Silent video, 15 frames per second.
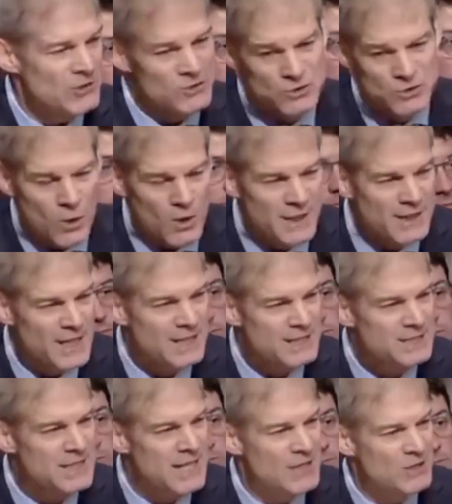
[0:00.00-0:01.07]
get your door
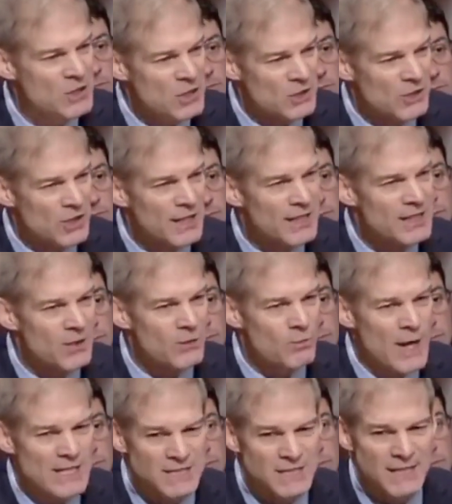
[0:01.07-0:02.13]
kicked in, you're going to get
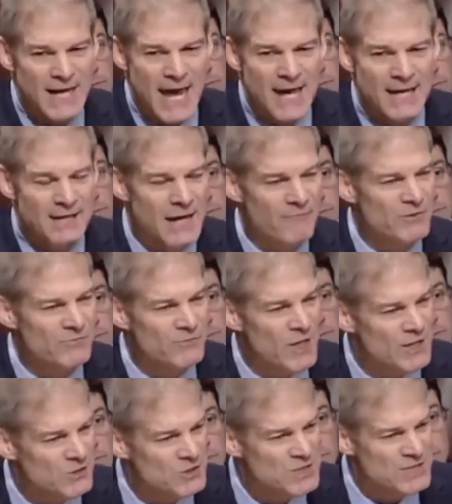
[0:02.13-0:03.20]
arrested and handcuffed in
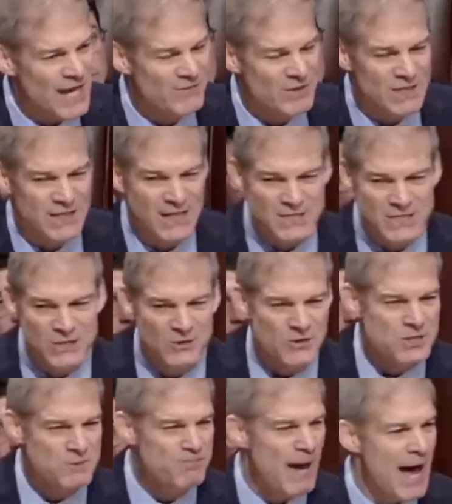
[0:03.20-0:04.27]
front of your 7 kids and your
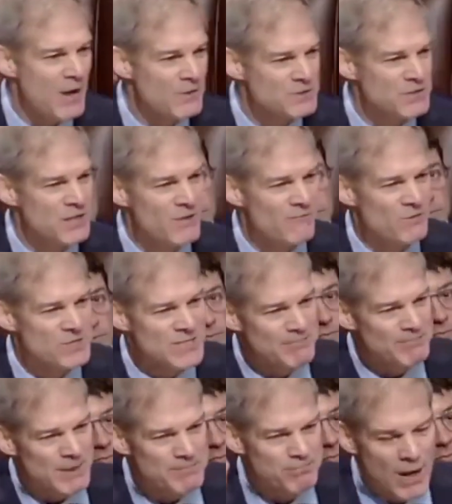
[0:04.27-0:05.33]
spouse for
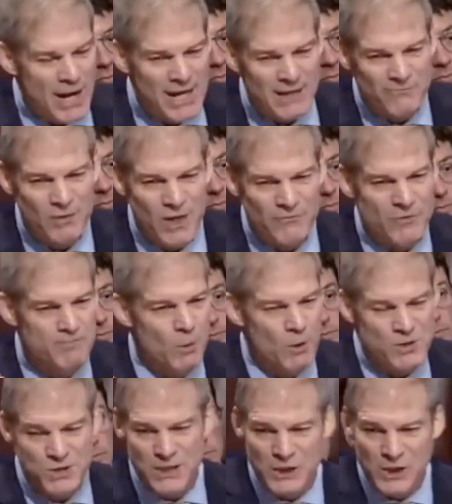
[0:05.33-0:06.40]
simply praying in front of an
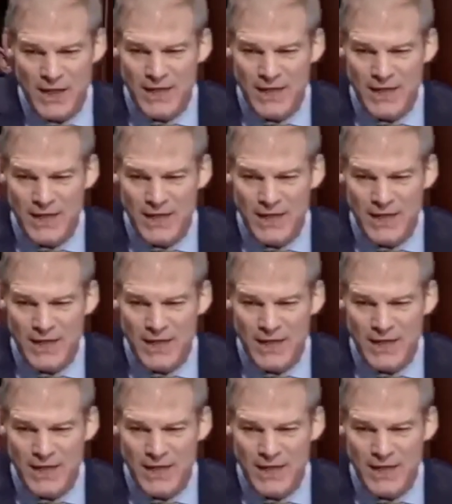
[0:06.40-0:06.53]
abortion